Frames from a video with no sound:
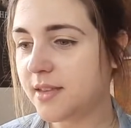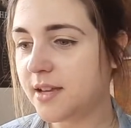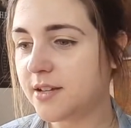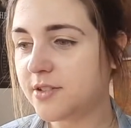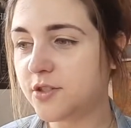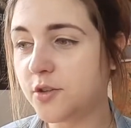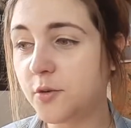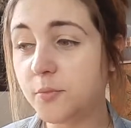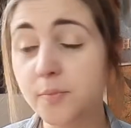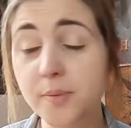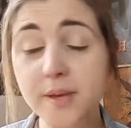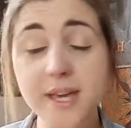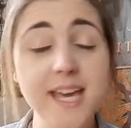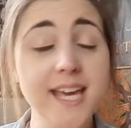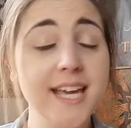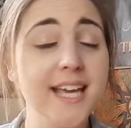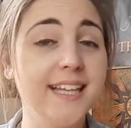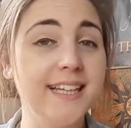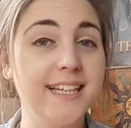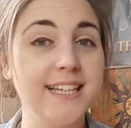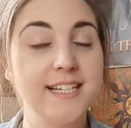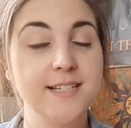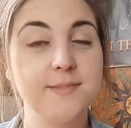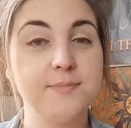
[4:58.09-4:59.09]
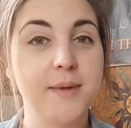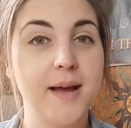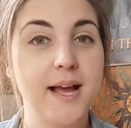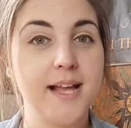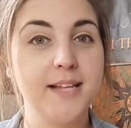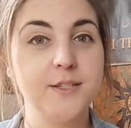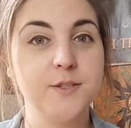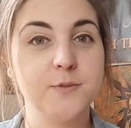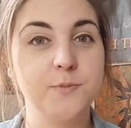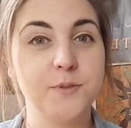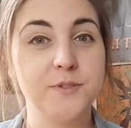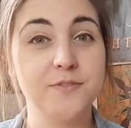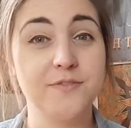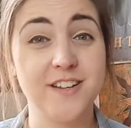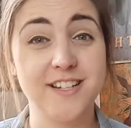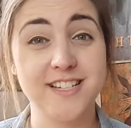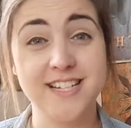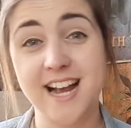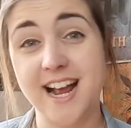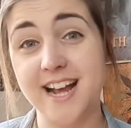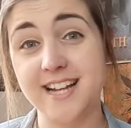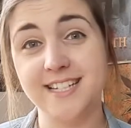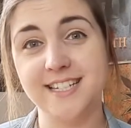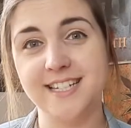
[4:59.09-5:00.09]
So being in these bands was
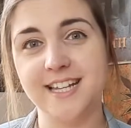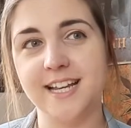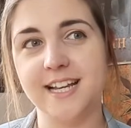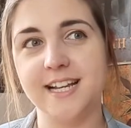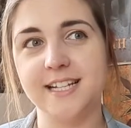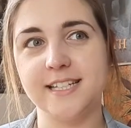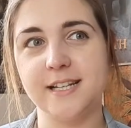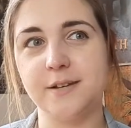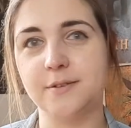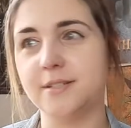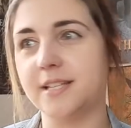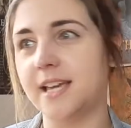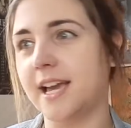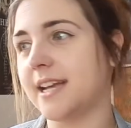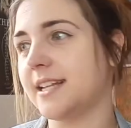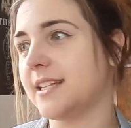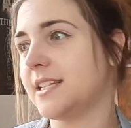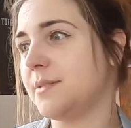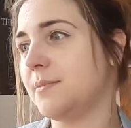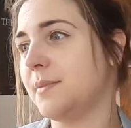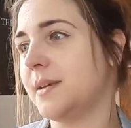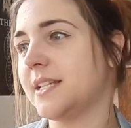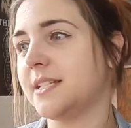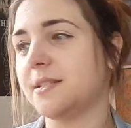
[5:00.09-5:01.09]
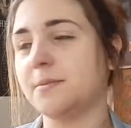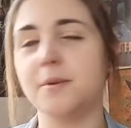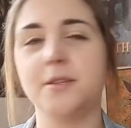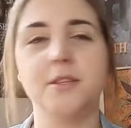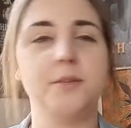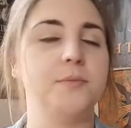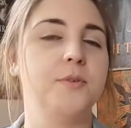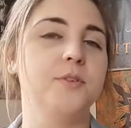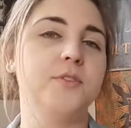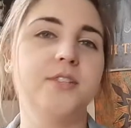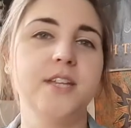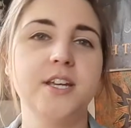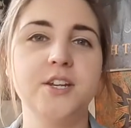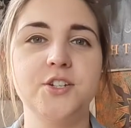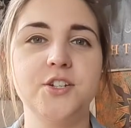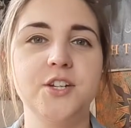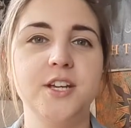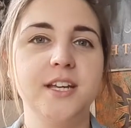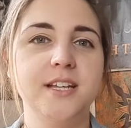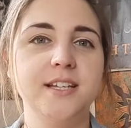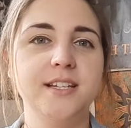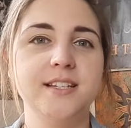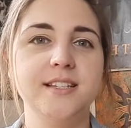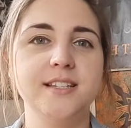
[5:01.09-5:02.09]
fantastic because I was getting to meet some other
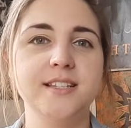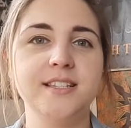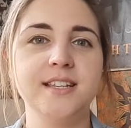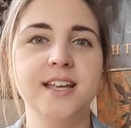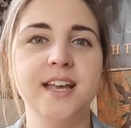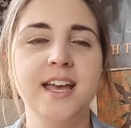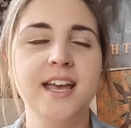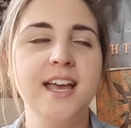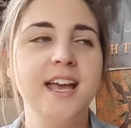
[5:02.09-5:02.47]
musicians